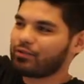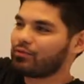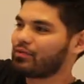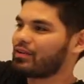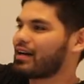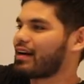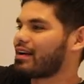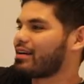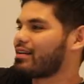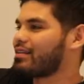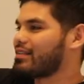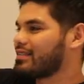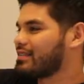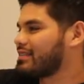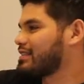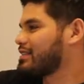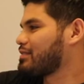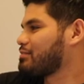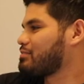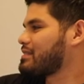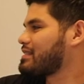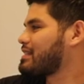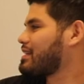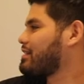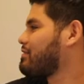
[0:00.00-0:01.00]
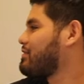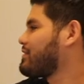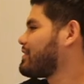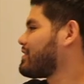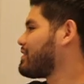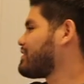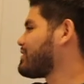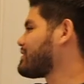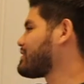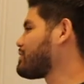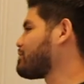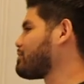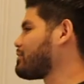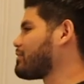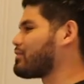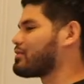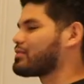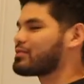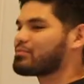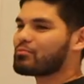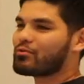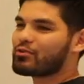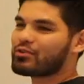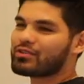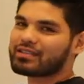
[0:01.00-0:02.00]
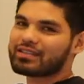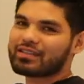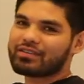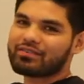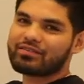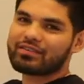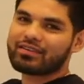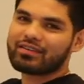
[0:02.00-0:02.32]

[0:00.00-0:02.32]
And we got some stuff here, some more stuff